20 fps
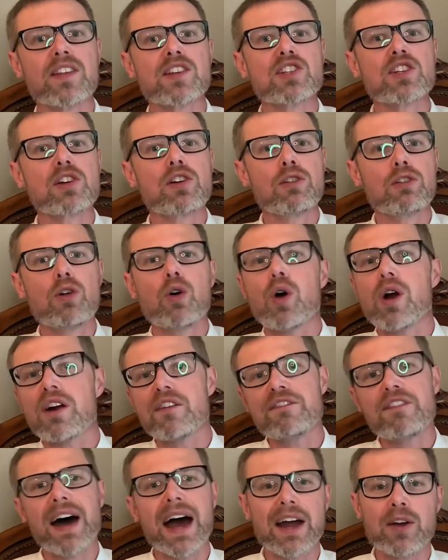this
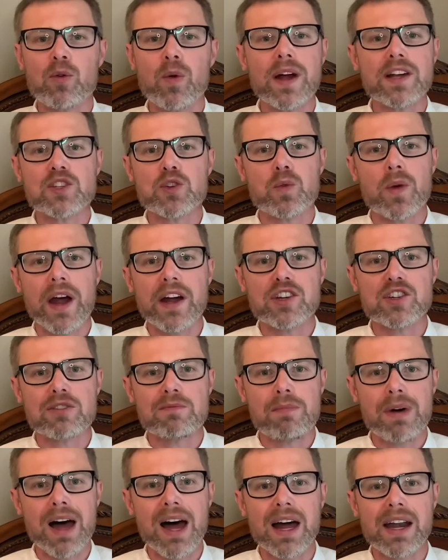glorified
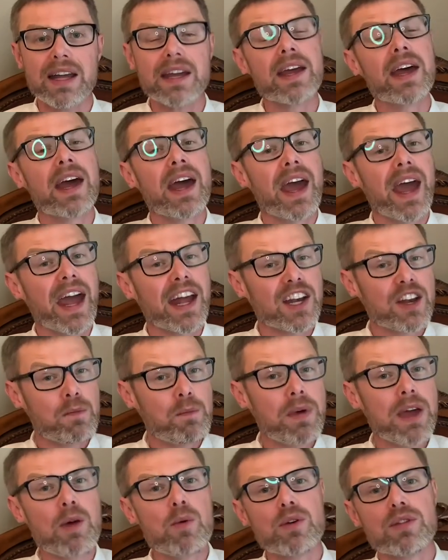resurrection body, and to
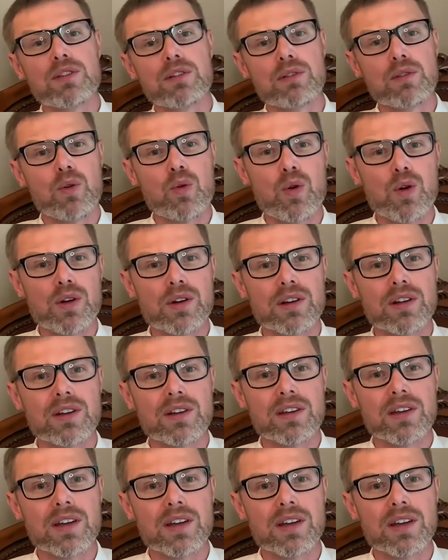be with the Lord.